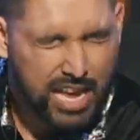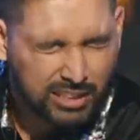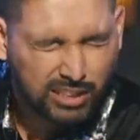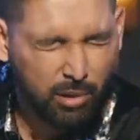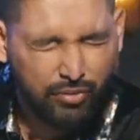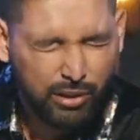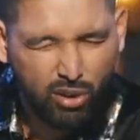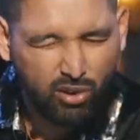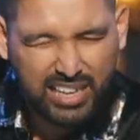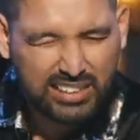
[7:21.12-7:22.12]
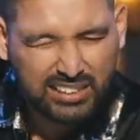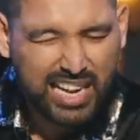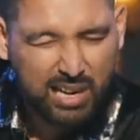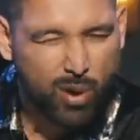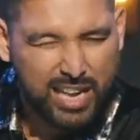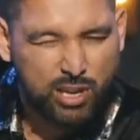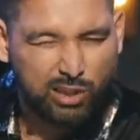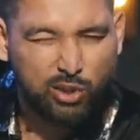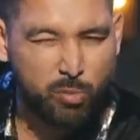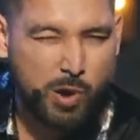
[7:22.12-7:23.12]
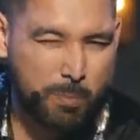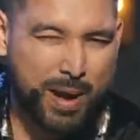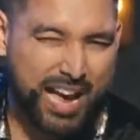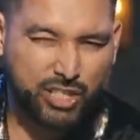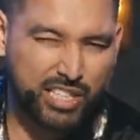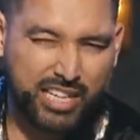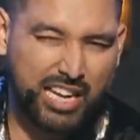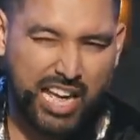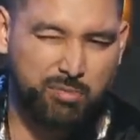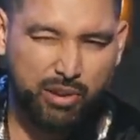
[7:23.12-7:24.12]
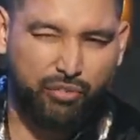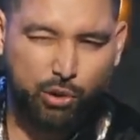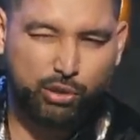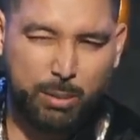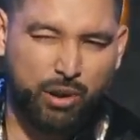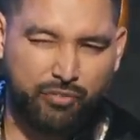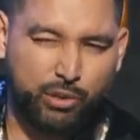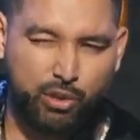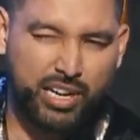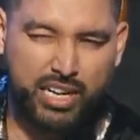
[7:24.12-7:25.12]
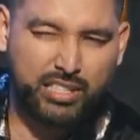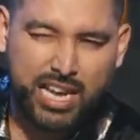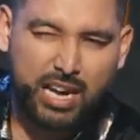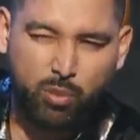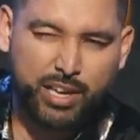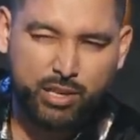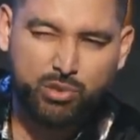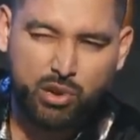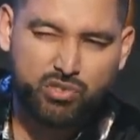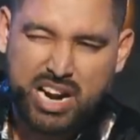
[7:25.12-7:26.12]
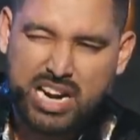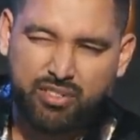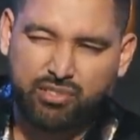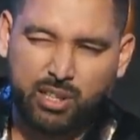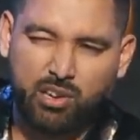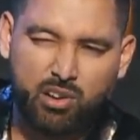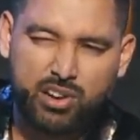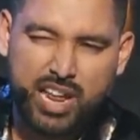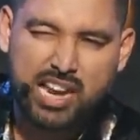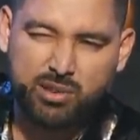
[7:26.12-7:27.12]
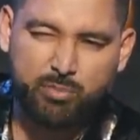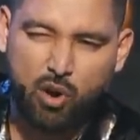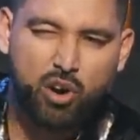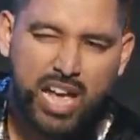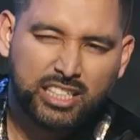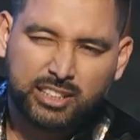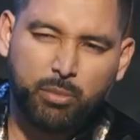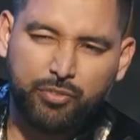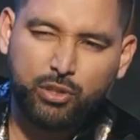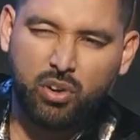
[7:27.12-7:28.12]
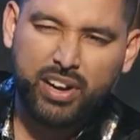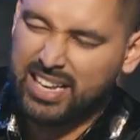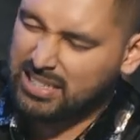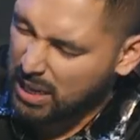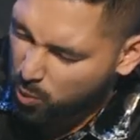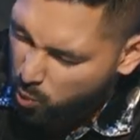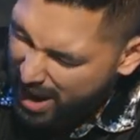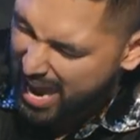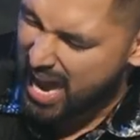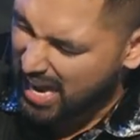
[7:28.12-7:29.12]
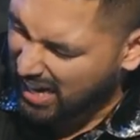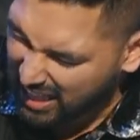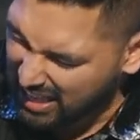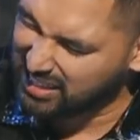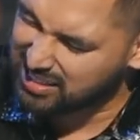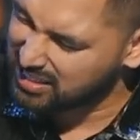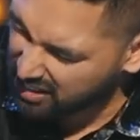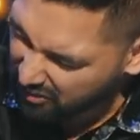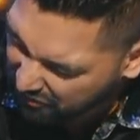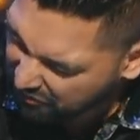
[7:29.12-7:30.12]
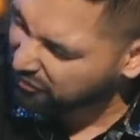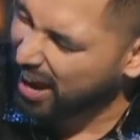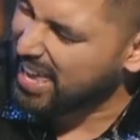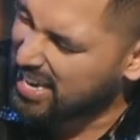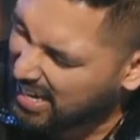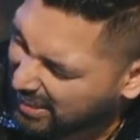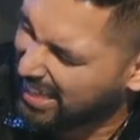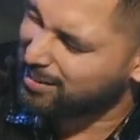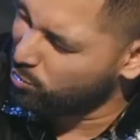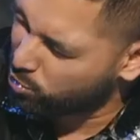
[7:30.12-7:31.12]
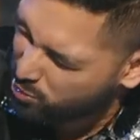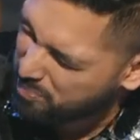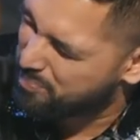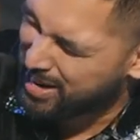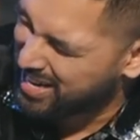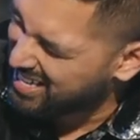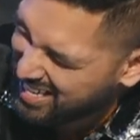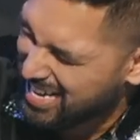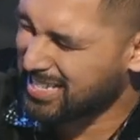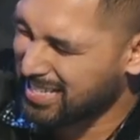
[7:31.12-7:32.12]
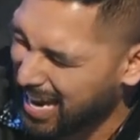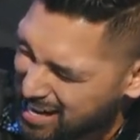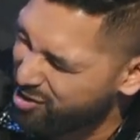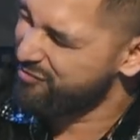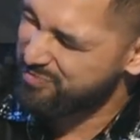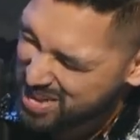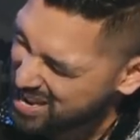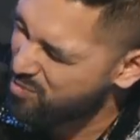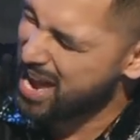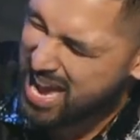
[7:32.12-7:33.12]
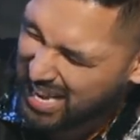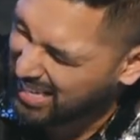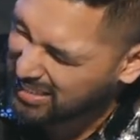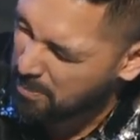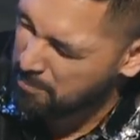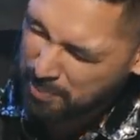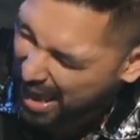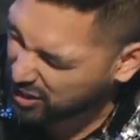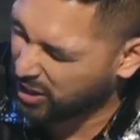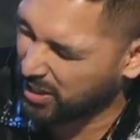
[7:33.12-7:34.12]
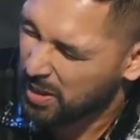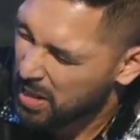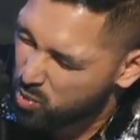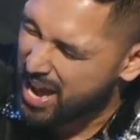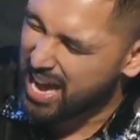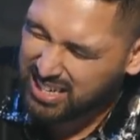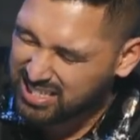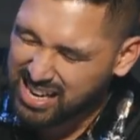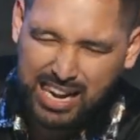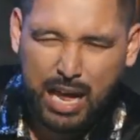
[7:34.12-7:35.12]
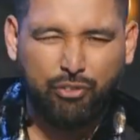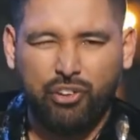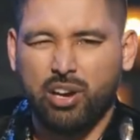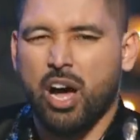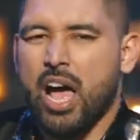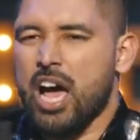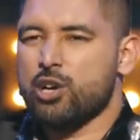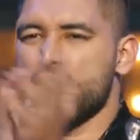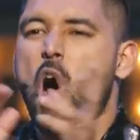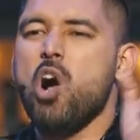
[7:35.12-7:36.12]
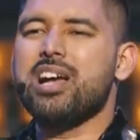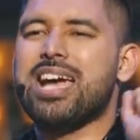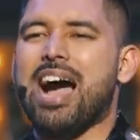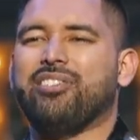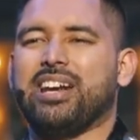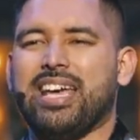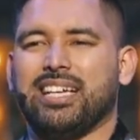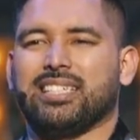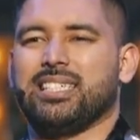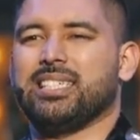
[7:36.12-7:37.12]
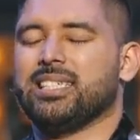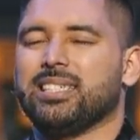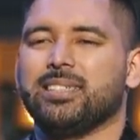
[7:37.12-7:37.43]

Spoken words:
Some of you don't understand why you're no more passionate like before. Some of you don't understand why you don't run after the Lord anymore. Some of you don't understand, where is the fire that used to burn inside of me? Where is the passion? Where is the love for God? Wrong coverings.